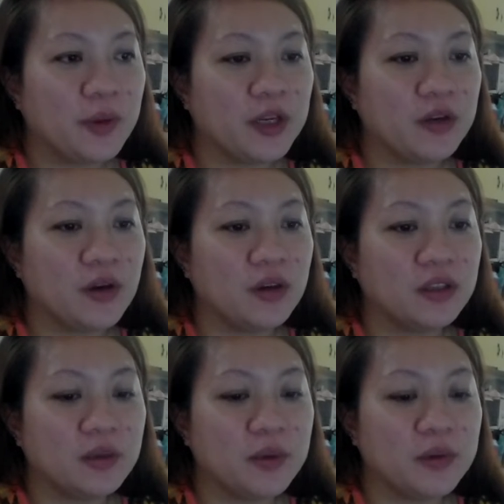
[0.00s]
Pero,
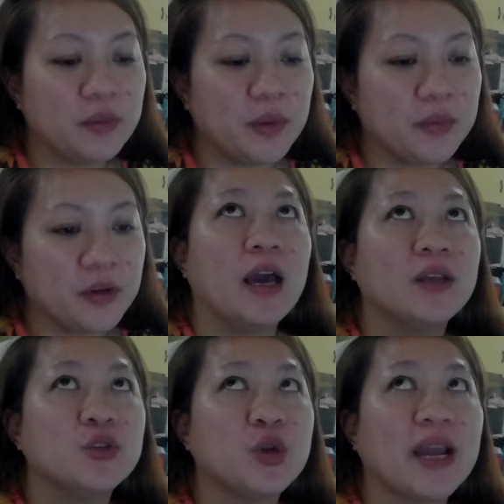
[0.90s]
di ba remember,
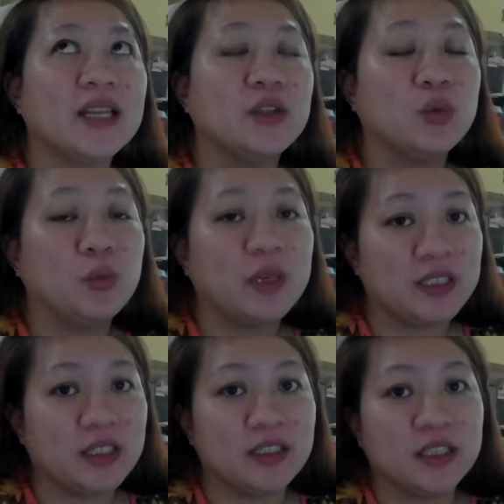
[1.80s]
I tried 2
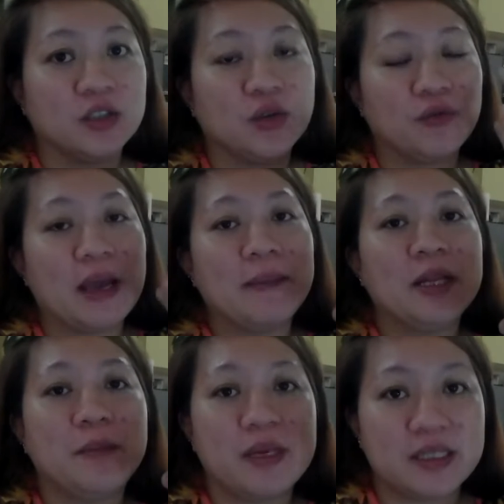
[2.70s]
businesses. Yung
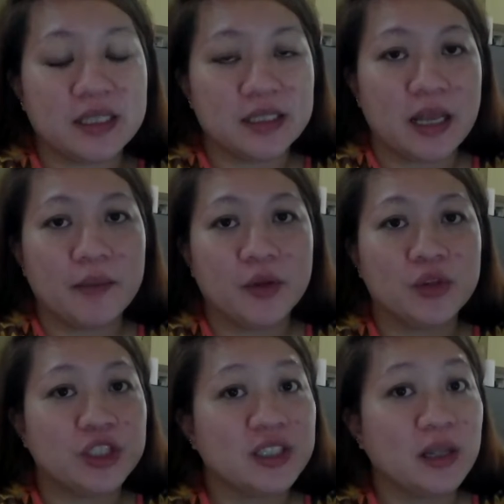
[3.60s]
family business namin,
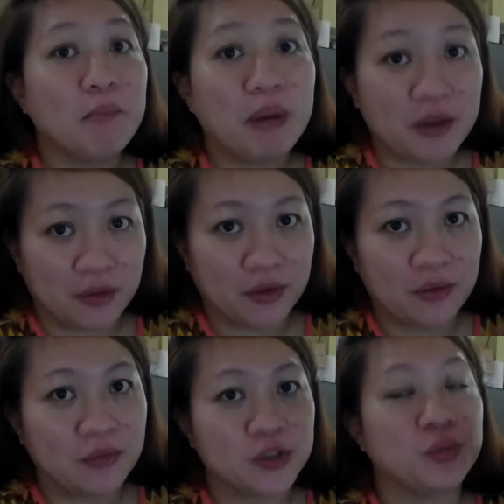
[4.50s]
which is Lambanog,
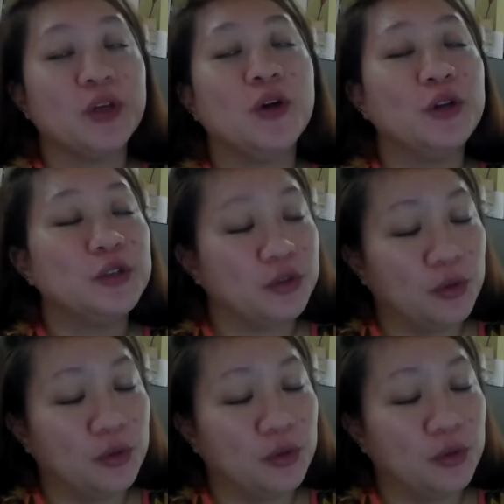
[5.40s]
which we all